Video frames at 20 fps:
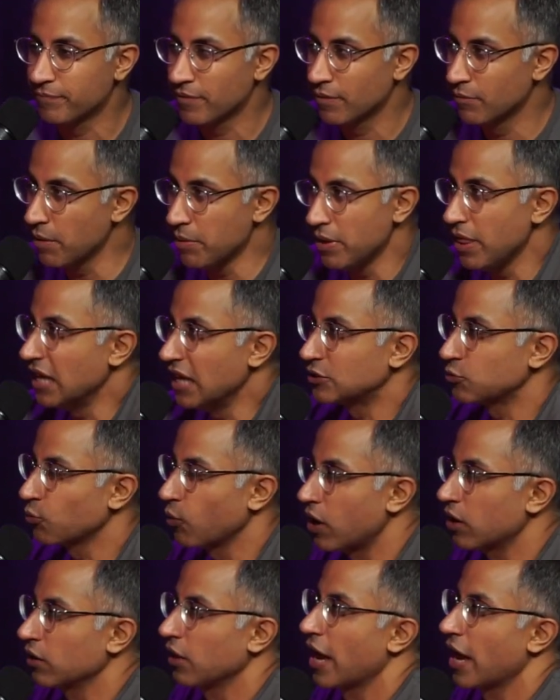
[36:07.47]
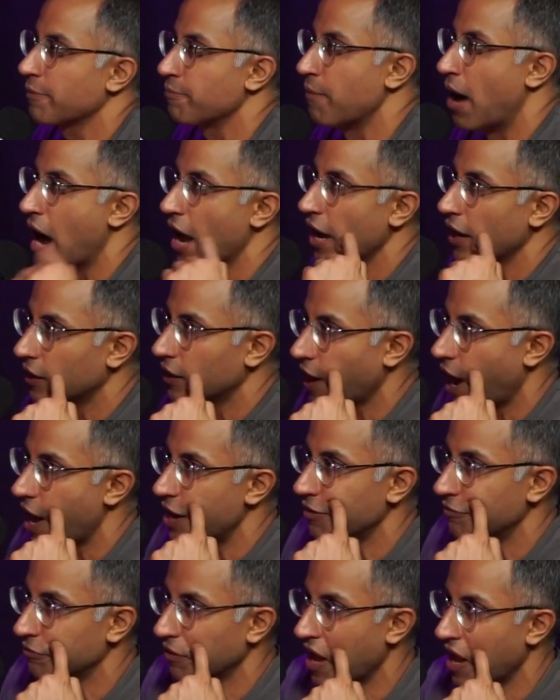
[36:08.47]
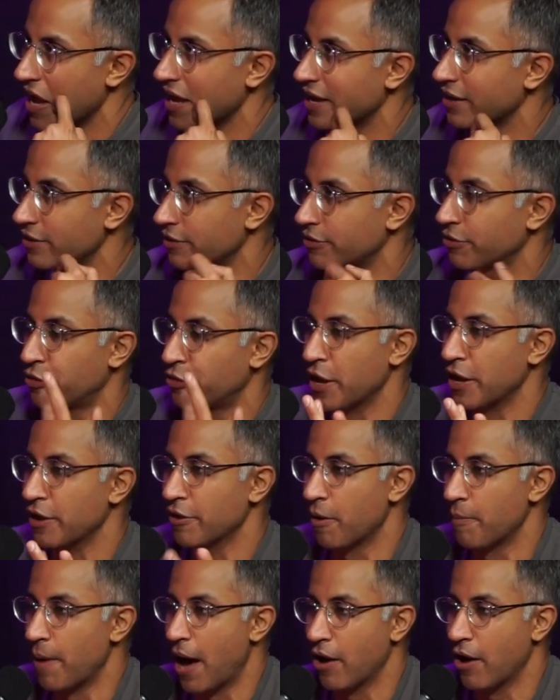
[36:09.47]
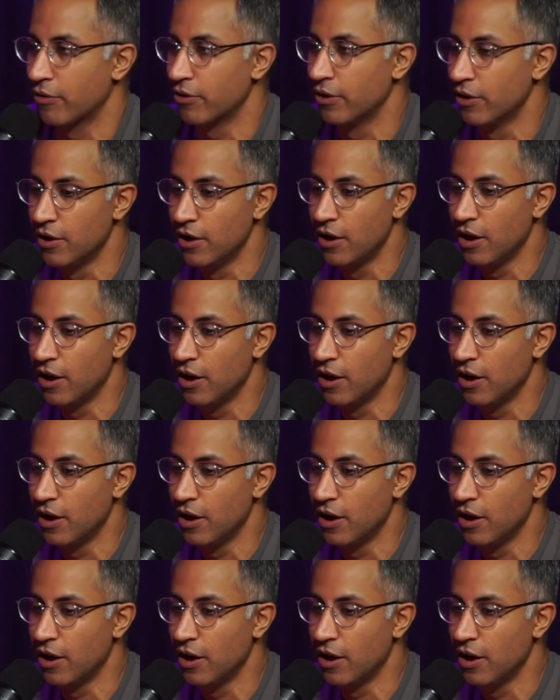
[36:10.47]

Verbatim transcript: Maybe that's where like my kind of like thing about